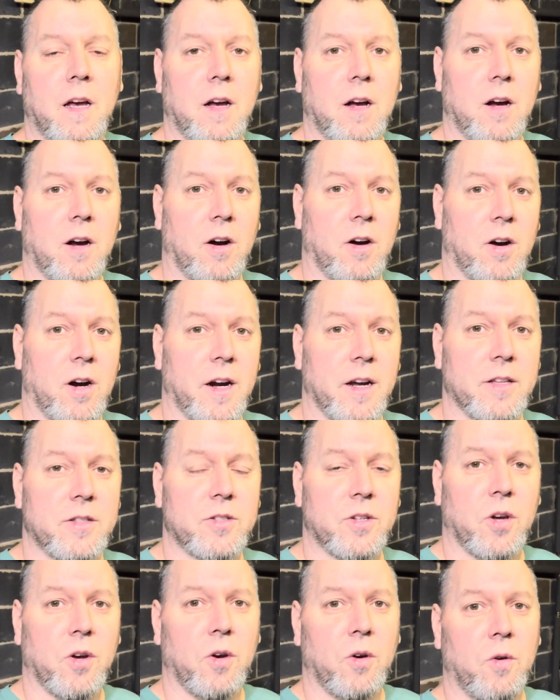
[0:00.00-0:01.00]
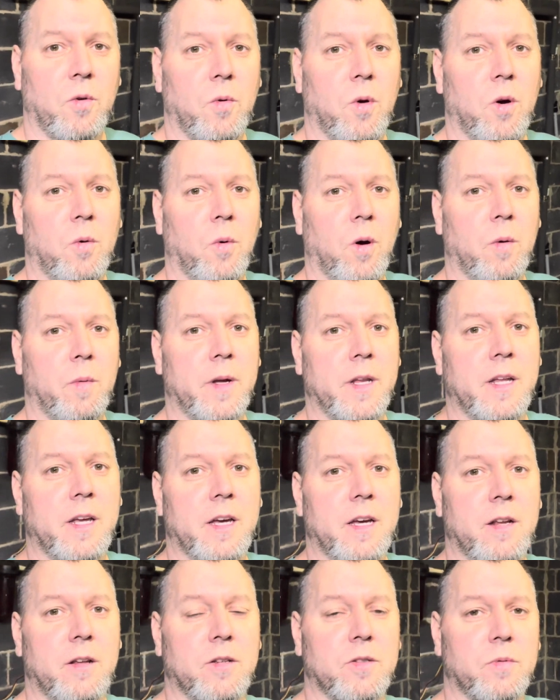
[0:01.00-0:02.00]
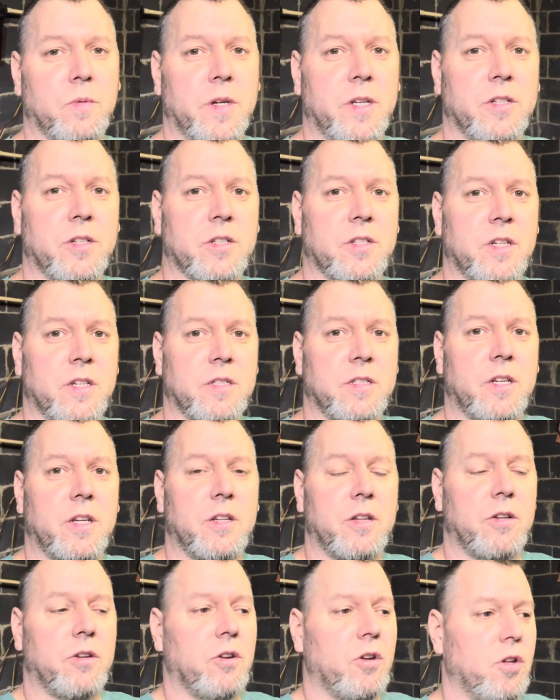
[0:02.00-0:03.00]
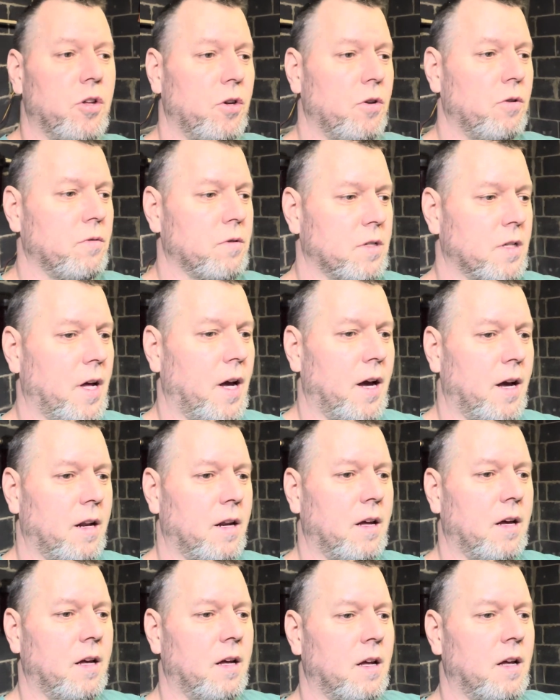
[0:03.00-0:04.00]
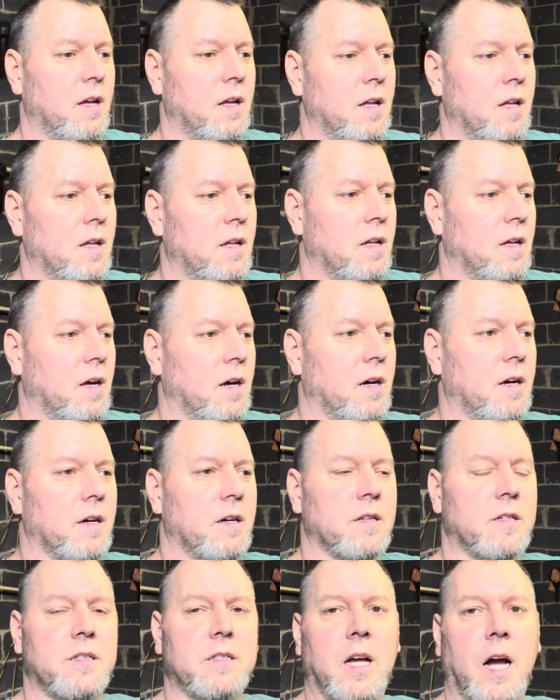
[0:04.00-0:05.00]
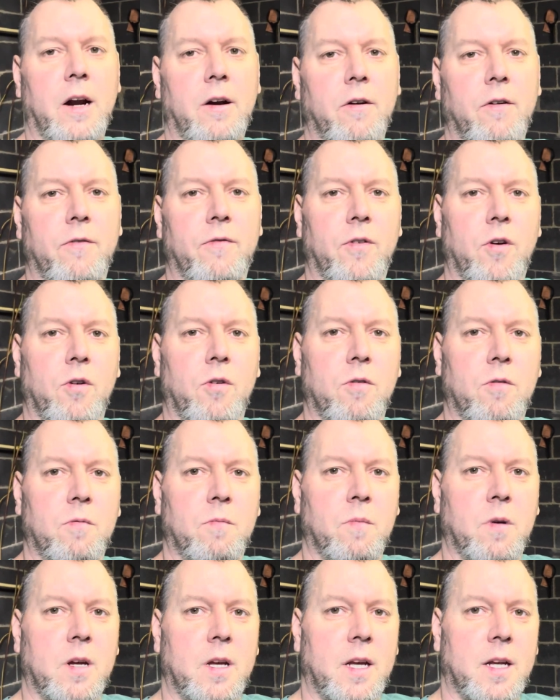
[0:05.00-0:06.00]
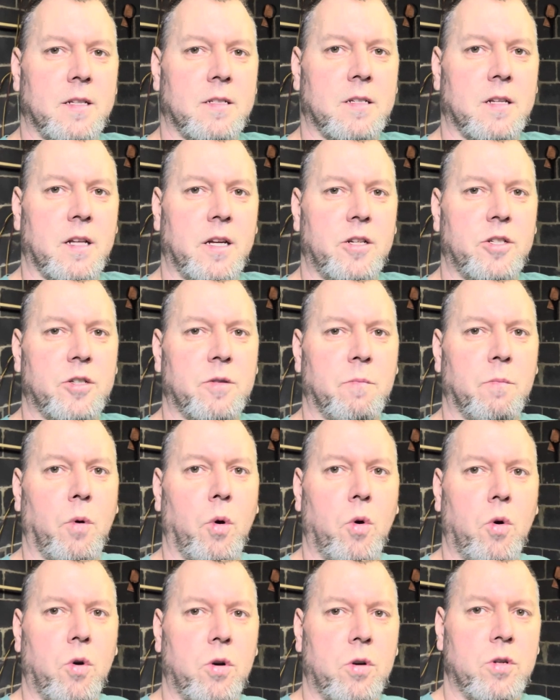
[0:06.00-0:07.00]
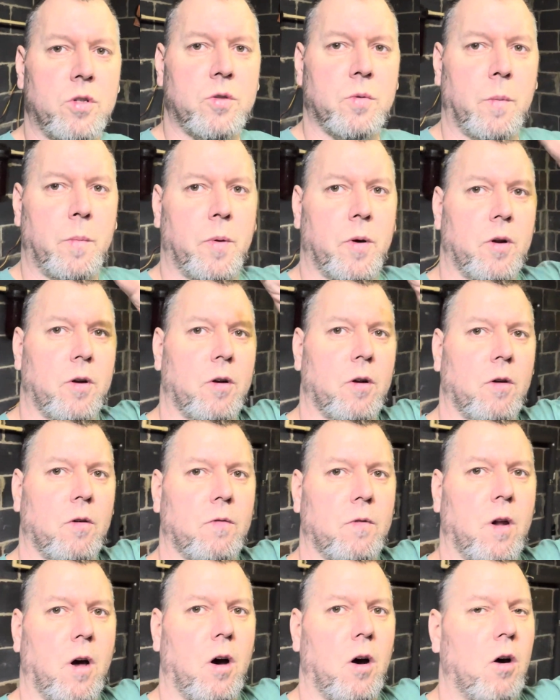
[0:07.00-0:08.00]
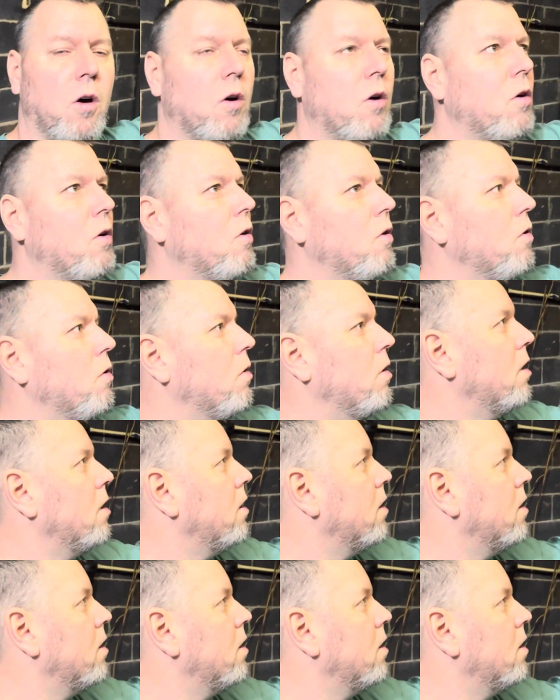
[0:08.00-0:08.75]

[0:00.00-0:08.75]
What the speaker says: All right, so what we did is we just continued to use that styrofoam insulation boards. We put it on all